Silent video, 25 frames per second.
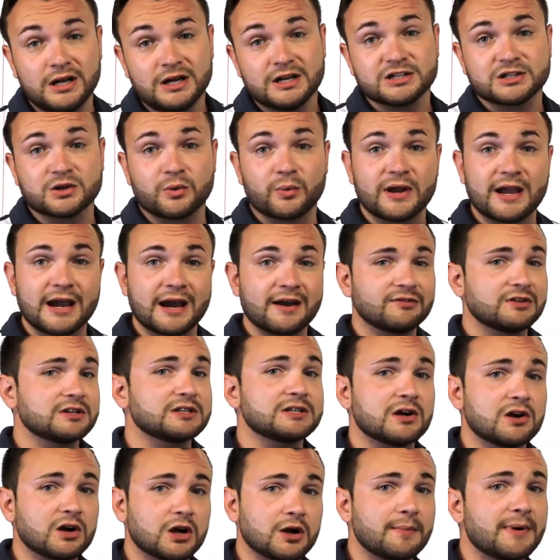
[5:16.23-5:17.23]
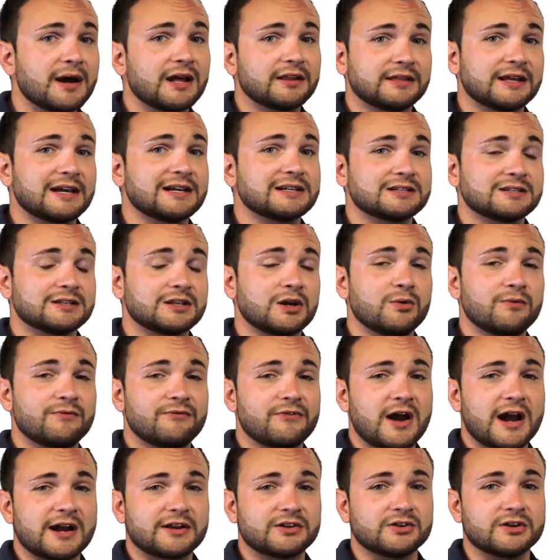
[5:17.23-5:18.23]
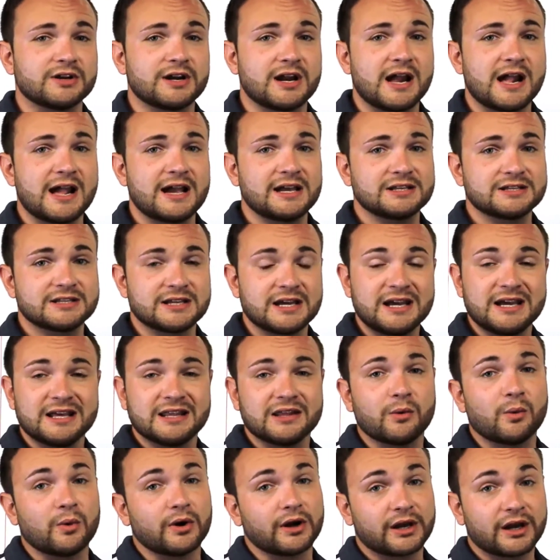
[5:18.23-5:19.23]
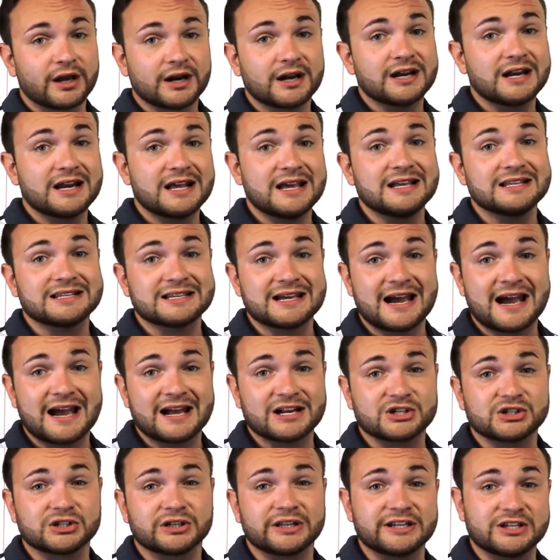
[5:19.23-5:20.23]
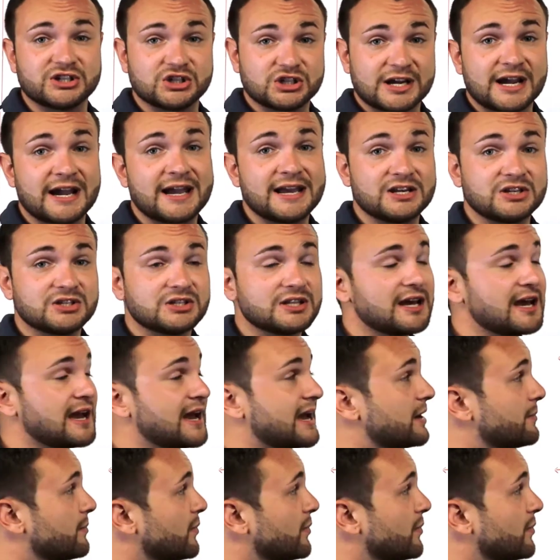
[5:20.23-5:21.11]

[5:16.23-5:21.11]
So we have to talk about that slope factor next, that we're gonna need to actually change that,